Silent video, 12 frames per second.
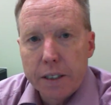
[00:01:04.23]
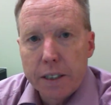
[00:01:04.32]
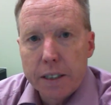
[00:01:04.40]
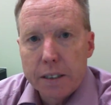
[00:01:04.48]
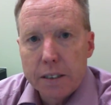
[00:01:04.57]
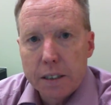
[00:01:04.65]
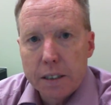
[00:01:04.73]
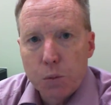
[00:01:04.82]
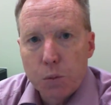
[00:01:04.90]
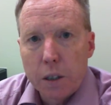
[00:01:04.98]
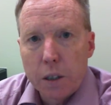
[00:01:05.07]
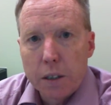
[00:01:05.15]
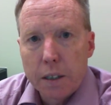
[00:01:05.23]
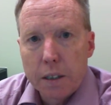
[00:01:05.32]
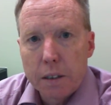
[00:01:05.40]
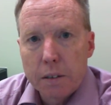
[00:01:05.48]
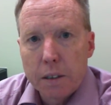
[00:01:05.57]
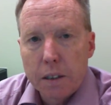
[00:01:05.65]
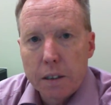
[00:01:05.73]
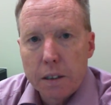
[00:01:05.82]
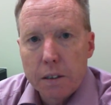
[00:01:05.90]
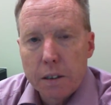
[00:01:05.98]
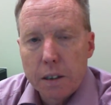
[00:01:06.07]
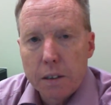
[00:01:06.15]
things as one
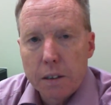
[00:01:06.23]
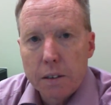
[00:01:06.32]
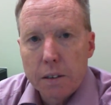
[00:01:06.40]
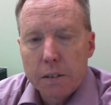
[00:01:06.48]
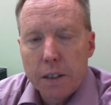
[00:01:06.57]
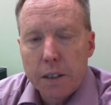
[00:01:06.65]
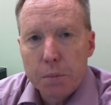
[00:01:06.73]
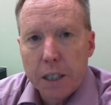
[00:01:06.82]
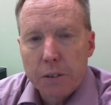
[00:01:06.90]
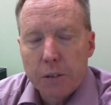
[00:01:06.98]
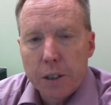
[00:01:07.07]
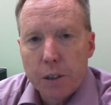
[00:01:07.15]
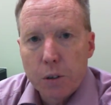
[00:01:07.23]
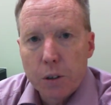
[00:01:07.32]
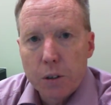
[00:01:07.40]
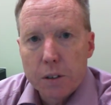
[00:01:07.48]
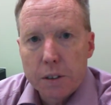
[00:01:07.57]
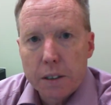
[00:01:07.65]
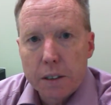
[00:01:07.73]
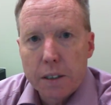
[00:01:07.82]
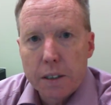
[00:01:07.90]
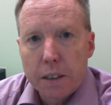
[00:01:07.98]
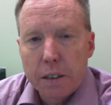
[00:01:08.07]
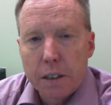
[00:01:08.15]
keeps entering orders
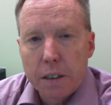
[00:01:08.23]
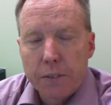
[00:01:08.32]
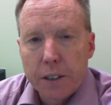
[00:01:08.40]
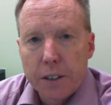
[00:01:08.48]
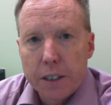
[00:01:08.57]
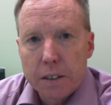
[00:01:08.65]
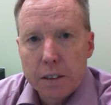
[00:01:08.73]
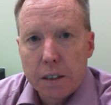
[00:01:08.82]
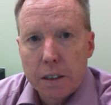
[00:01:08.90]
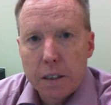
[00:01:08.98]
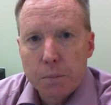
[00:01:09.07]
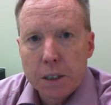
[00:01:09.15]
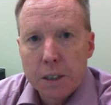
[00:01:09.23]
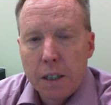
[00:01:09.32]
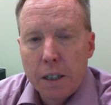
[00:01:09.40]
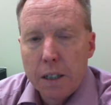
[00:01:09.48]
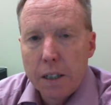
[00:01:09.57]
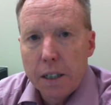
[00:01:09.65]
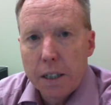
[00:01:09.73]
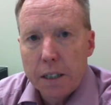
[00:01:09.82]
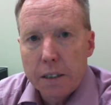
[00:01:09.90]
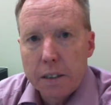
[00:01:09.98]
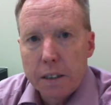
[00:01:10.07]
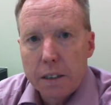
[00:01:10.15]
at various times,
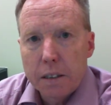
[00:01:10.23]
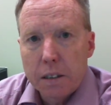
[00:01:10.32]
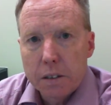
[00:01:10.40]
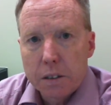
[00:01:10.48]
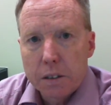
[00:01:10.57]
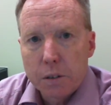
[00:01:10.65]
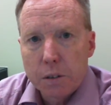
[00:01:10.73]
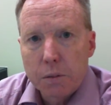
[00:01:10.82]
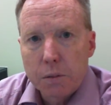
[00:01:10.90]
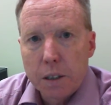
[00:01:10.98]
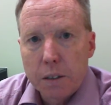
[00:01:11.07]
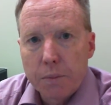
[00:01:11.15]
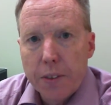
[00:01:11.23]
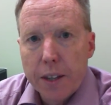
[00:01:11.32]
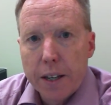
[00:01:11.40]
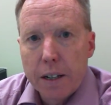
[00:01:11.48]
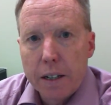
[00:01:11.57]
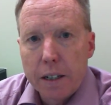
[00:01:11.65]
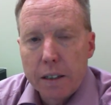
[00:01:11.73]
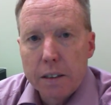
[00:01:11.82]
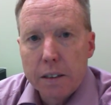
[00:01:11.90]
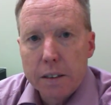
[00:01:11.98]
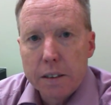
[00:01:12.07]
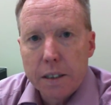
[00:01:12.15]
and it also
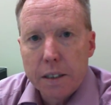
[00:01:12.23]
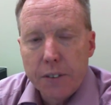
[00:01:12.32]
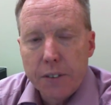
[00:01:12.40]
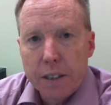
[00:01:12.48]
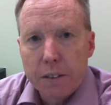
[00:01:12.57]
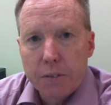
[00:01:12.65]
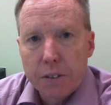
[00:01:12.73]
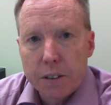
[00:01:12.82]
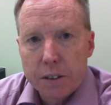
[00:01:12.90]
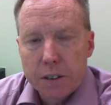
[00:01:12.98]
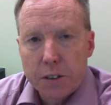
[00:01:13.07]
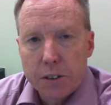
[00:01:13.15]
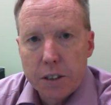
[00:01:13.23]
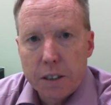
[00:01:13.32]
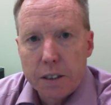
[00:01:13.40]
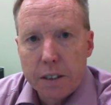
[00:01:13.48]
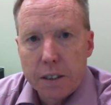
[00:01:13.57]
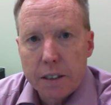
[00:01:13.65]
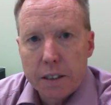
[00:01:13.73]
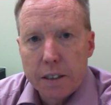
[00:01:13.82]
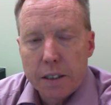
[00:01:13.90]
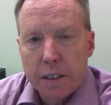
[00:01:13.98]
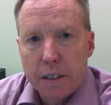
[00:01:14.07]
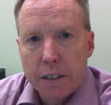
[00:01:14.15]
is convenient for the surgeon in
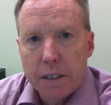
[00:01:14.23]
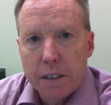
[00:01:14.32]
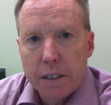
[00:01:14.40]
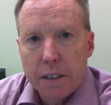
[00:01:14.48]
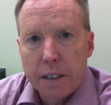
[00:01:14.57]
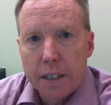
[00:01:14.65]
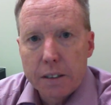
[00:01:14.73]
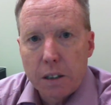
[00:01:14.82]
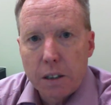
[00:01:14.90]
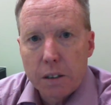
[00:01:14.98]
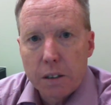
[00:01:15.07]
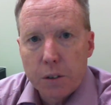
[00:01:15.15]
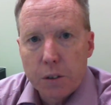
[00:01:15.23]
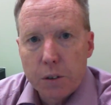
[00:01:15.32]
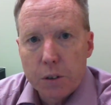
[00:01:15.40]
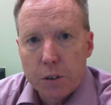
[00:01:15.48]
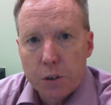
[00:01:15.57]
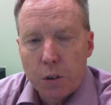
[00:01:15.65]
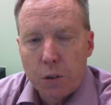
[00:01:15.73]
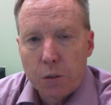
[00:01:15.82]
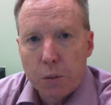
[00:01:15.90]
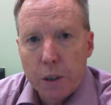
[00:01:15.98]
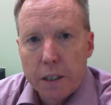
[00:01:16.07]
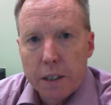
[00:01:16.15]
that it gets all of the orders
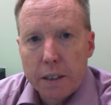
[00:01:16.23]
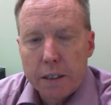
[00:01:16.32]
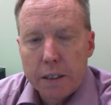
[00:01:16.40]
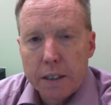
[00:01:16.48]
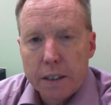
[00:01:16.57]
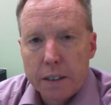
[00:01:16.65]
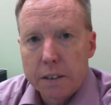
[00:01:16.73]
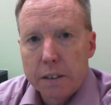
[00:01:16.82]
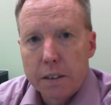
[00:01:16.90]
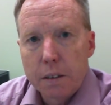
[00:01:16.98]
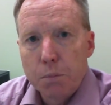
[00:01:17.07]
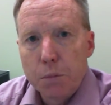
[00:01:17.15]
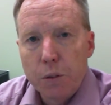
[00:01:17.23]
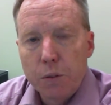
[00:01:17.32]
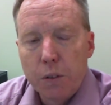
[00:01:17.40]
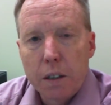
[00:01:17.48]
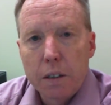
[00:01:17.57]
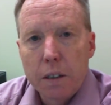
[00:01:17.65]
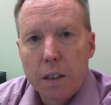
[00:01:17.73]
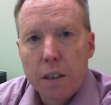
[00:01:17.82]
over with and things move on